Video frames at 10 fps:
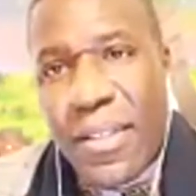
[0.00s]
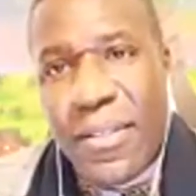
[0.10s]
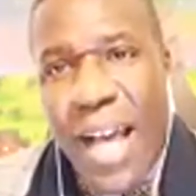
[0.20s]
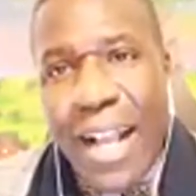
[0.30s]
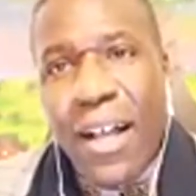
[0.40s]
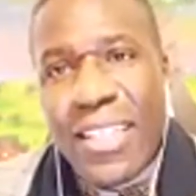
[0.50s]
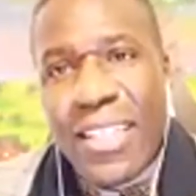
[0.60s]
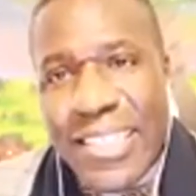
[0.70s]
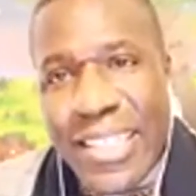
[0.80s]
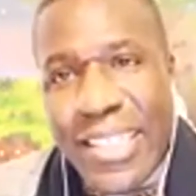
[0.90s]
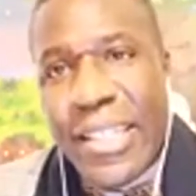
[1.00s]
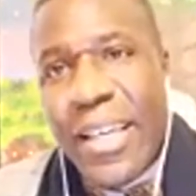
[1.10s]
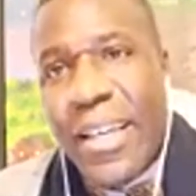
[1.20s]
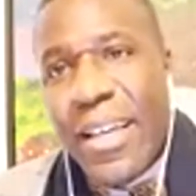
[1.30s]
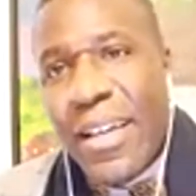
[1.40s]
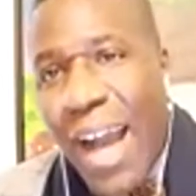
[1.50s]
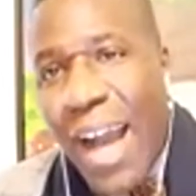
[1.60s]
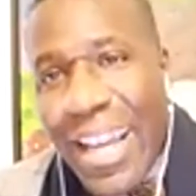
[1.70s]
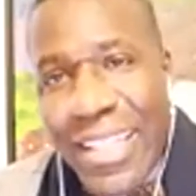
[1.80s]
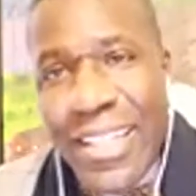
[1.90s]
I call it
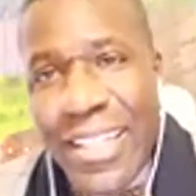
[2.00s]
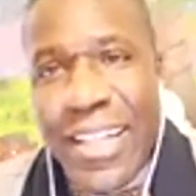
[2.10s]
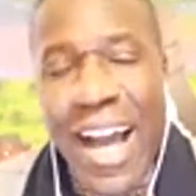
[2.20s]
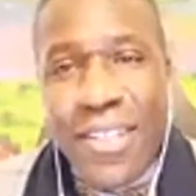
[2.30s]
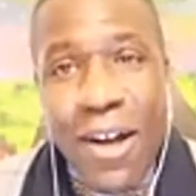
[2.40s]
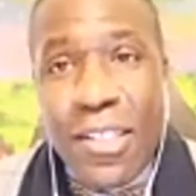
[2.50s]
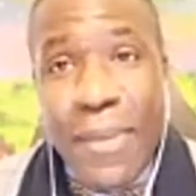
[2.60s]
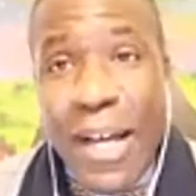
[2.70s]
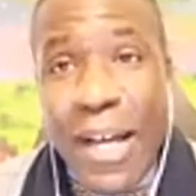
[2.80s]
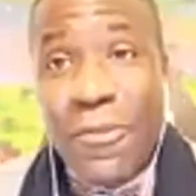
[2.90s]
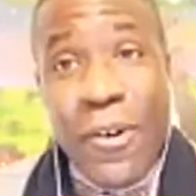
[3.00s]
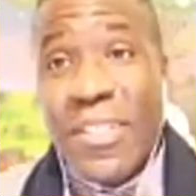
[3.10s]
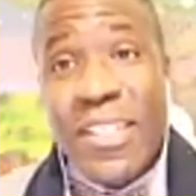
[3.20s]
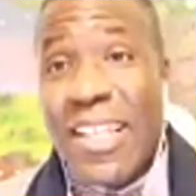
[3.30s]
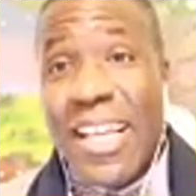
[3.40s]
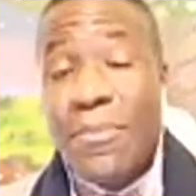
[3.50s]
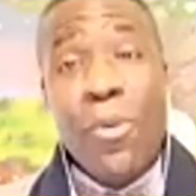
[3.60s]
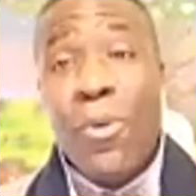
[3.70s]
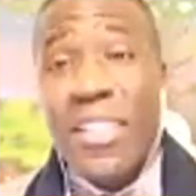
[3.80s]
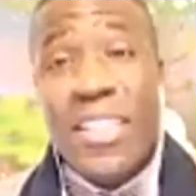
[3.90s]
DE&I. I talked about diversity. That's
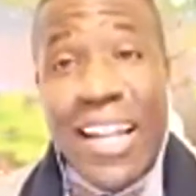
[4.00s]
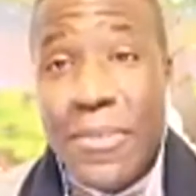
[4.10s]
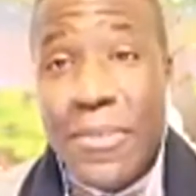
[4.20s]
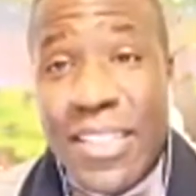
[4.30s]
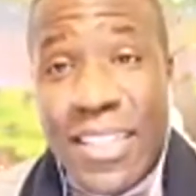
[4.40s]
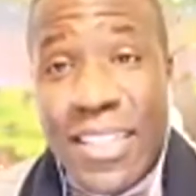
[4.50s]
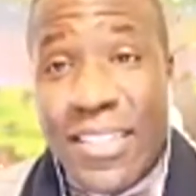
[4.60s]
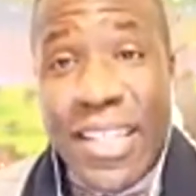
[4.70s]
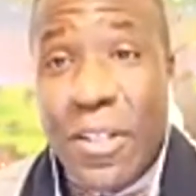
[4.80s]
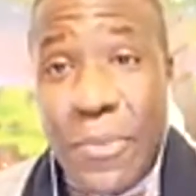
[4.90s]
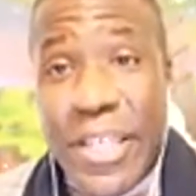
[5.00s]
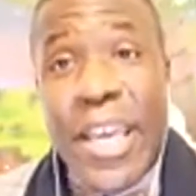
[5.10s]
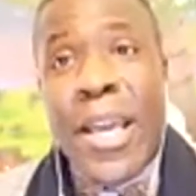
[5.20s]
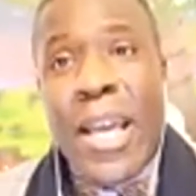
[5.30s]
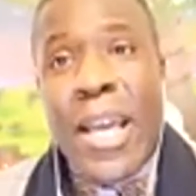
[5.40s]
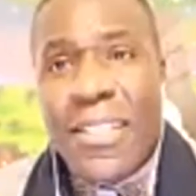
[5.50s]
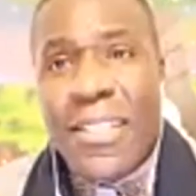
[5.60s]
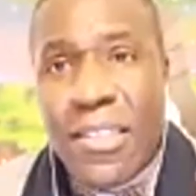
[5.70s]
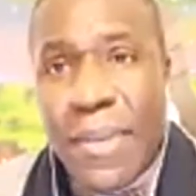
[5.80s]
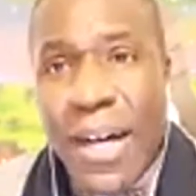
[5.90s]
more than the out of me. That's the enemy. I talked
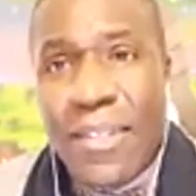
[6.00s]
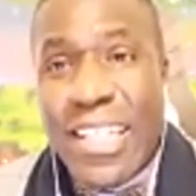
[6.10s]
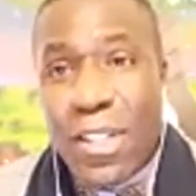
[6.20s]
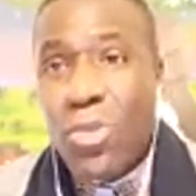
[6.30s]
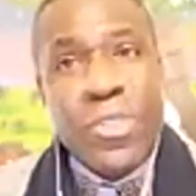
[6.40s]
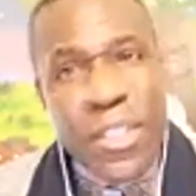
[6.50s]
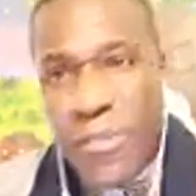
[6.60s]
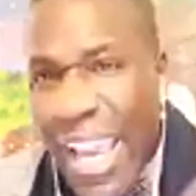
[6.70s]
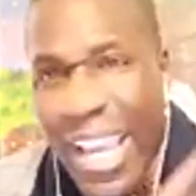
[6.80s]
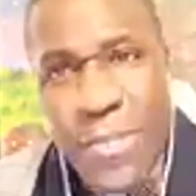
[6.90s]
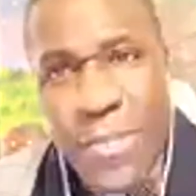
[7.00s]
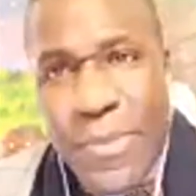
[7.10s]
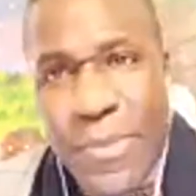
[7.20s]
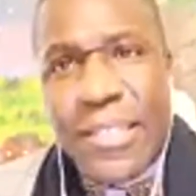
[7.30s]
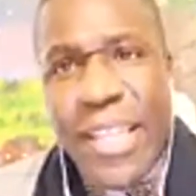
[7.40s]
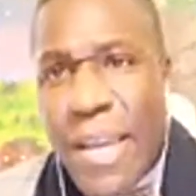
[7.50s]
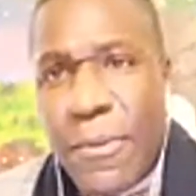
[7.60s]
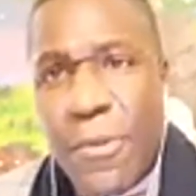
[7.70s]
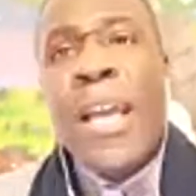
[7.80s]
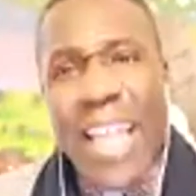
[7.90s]
about the inclusion, engage me at the table.
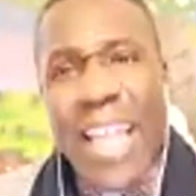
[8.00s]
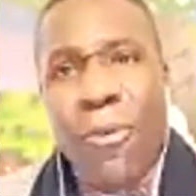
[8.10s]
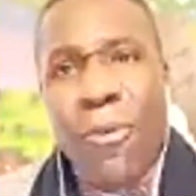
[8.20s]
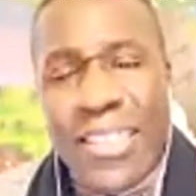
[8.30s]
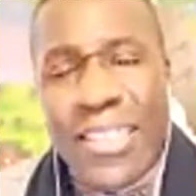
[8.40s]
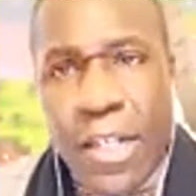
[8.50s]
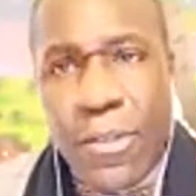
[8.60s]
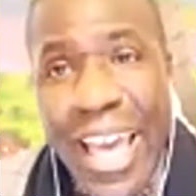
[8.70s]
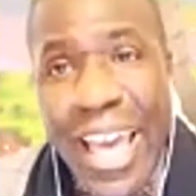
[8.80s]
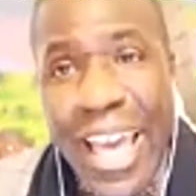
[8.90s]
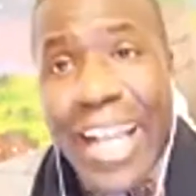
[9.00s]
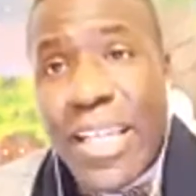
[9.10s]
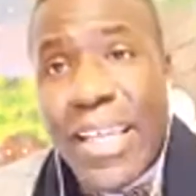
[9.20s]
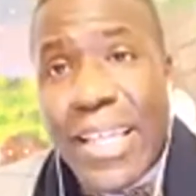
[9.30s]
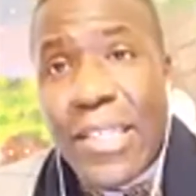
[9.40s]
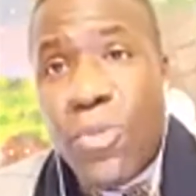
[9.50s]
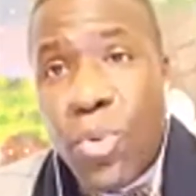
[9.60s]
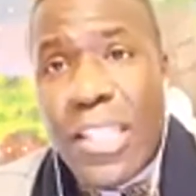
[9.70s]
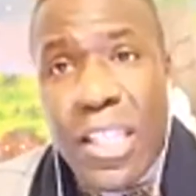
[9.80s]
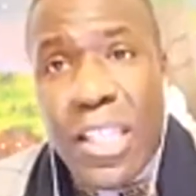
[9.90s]
Now, what is equity? Equity is
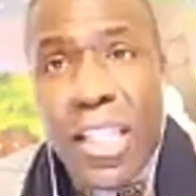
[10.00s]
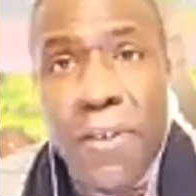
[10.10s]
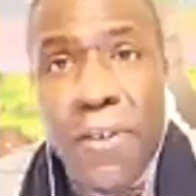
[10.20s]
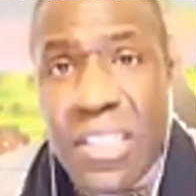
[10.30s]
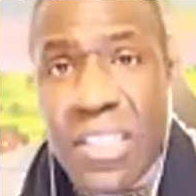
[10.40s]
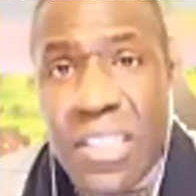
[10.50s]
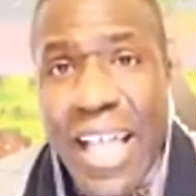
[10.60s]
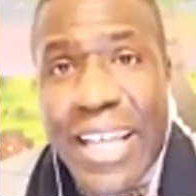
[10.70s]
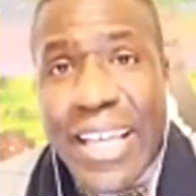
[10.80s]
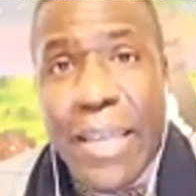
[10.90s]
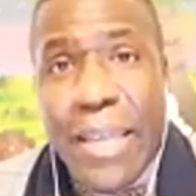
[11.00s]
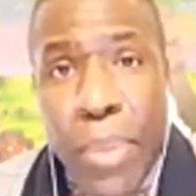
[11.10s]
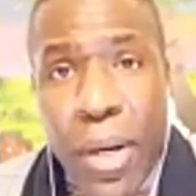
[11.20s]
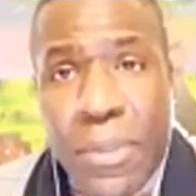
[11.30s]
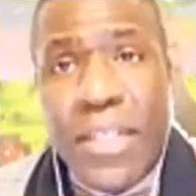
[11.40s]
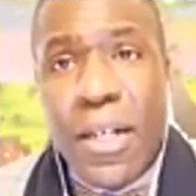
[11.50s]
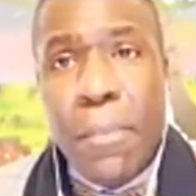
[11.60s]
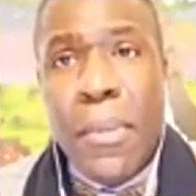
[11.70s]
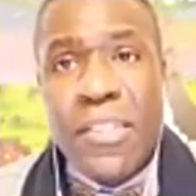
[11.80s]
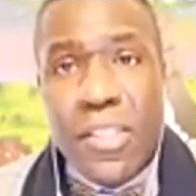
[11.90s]
what love looks like in public
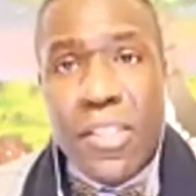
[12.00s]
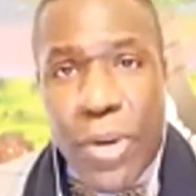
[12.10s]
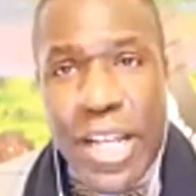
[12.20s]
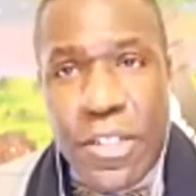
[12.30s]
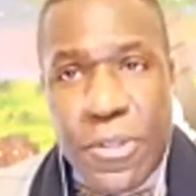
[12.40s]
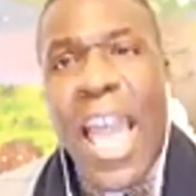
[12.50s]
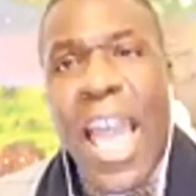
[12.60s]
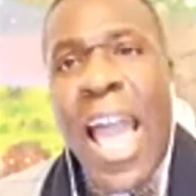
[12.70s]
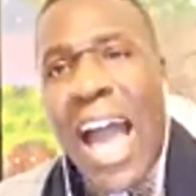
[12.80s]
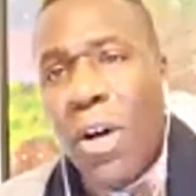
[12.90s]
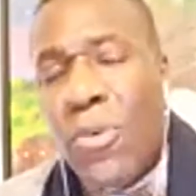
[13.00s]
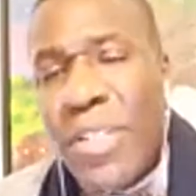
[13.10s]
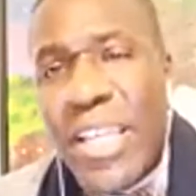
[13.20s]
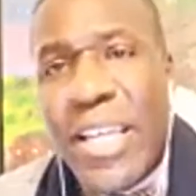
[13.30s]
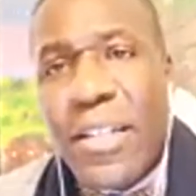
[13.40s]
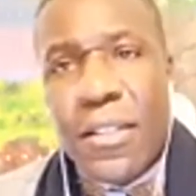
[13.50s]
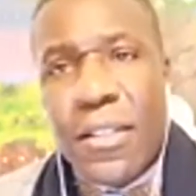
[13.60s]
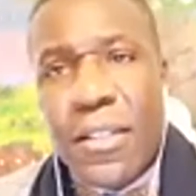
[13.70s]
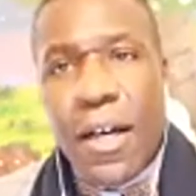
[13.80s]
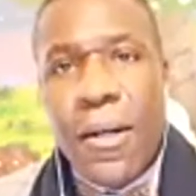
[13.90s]
amongst strangers. I don't need a
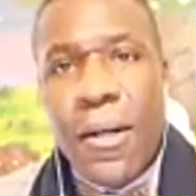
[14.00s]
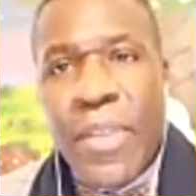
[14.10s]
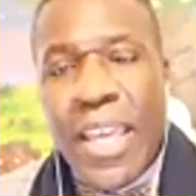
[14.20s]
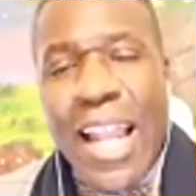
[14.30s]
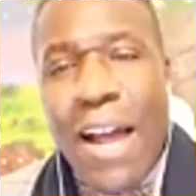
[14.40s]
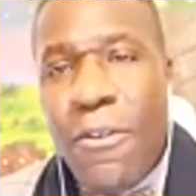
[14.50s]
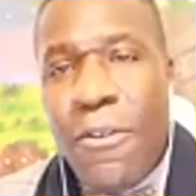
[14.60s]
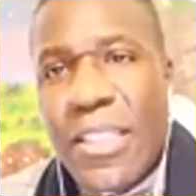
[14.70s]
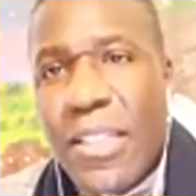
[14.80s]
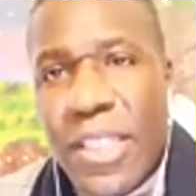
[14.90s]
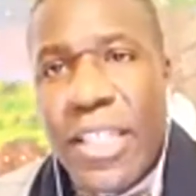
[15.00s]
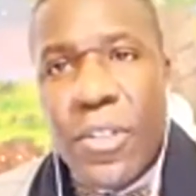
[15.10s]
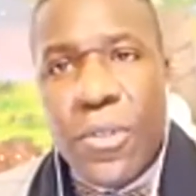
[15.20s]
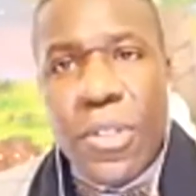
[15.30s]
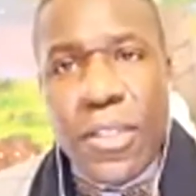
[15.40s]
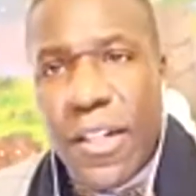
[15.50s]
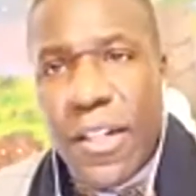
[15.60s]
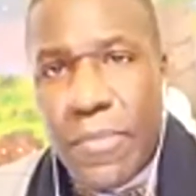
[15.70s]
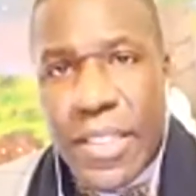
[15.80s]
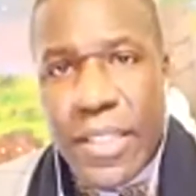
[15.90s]
law, and I really don't need you to love
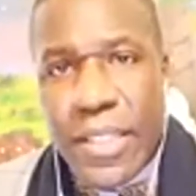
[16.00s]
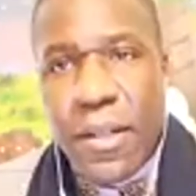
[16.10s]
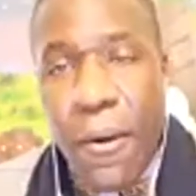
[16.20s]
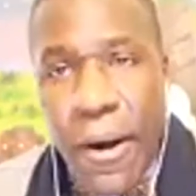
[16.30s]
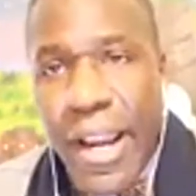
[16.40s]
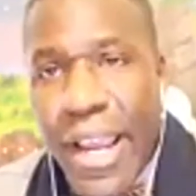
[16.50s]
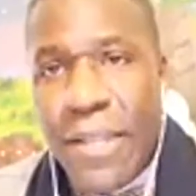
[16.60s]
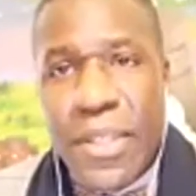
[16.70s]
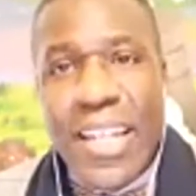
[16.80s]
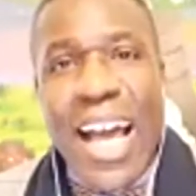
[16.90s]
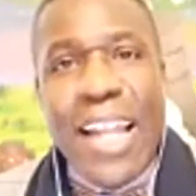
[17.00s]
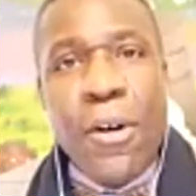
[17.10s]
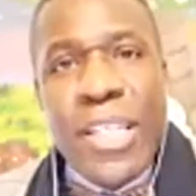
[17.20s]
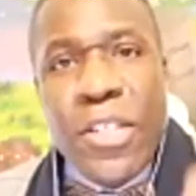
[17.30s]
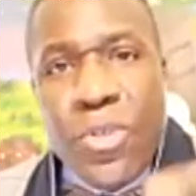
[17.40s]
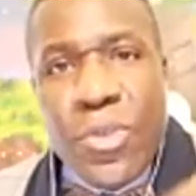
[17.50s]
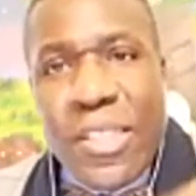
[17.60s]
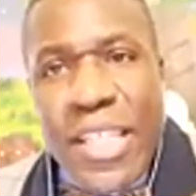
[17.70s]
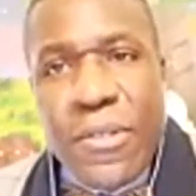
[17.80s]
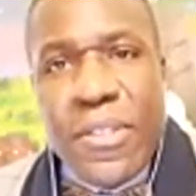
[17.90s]
me or hate me. And I don't need you as
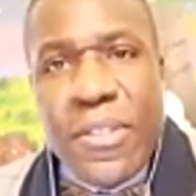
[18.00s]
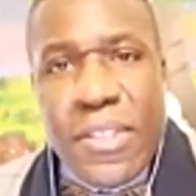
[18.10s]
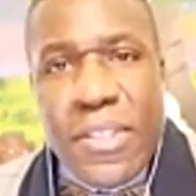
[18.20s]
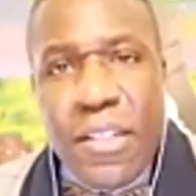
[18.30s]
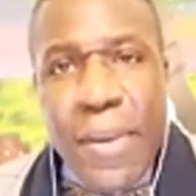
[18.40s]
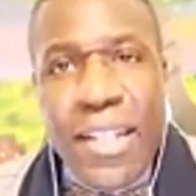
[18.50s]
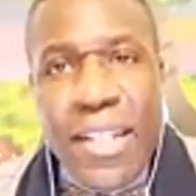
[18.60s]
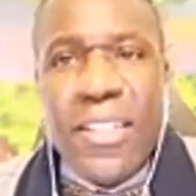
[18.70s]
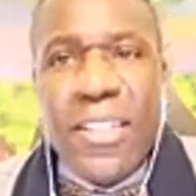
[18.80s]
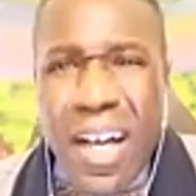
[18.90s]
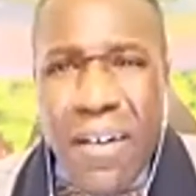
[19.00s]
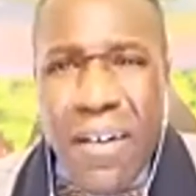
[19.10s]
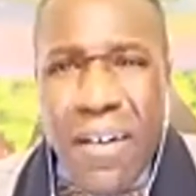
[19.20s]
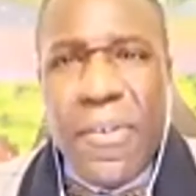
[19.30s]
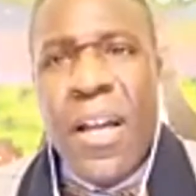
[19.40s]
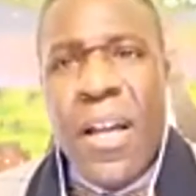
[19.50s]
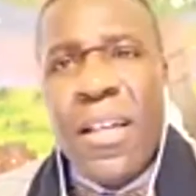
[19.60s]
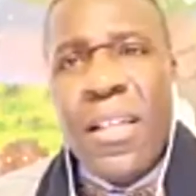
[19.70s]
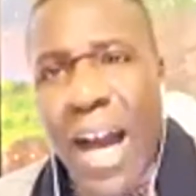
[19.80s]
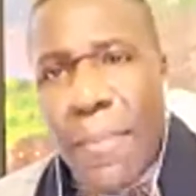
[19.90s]
leaders to tell everybody you love
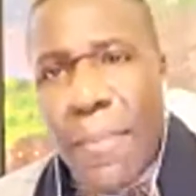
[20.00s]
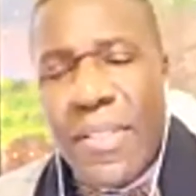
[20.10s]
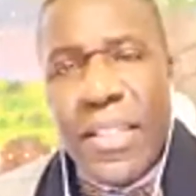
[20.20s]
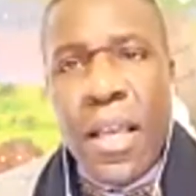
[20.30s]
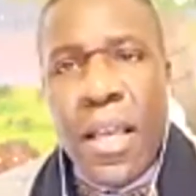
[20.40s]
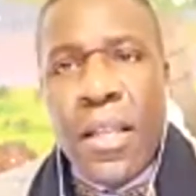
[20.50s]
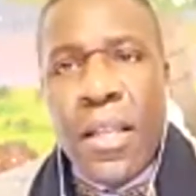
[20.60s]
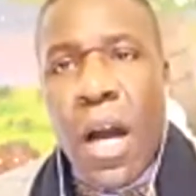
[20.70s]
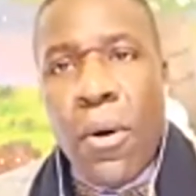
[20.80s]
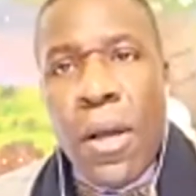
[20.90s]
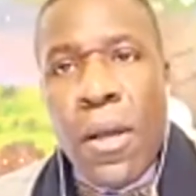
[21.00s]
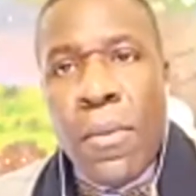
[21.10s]
the opposite. No.